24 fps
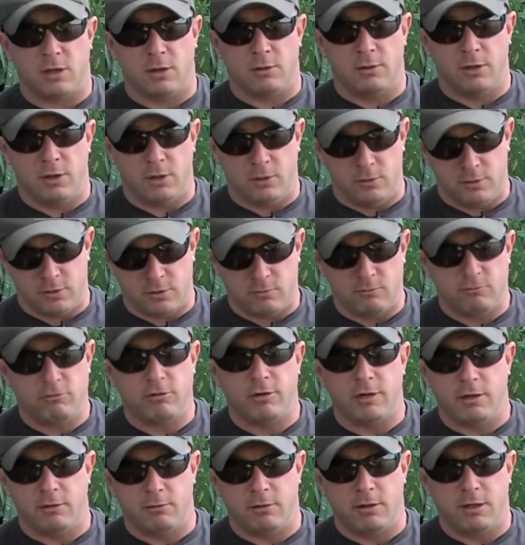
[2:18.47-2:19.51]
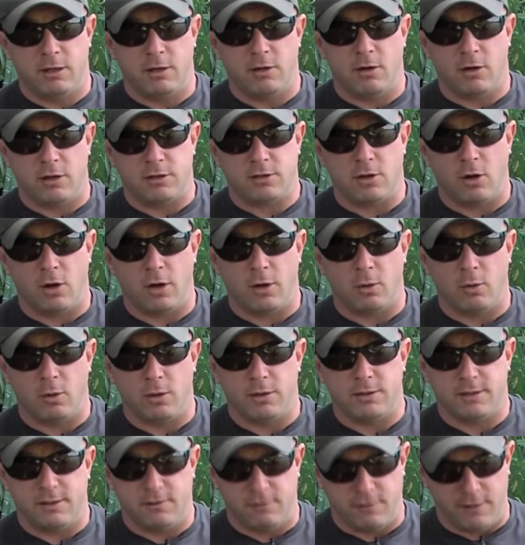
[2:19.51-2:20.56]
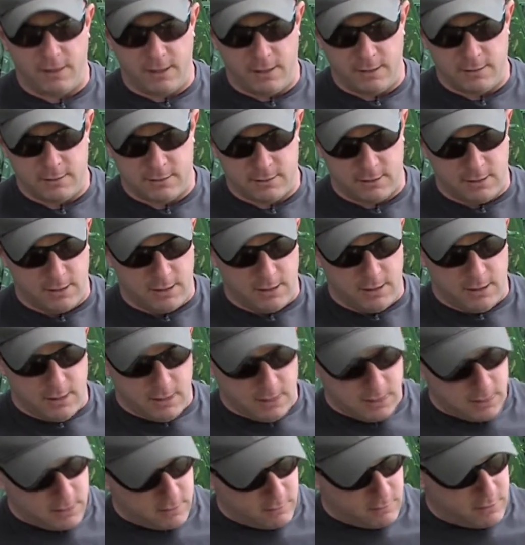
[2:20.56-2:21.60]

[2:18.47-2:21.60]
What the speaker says: used some really, really nice high quality fittings. So we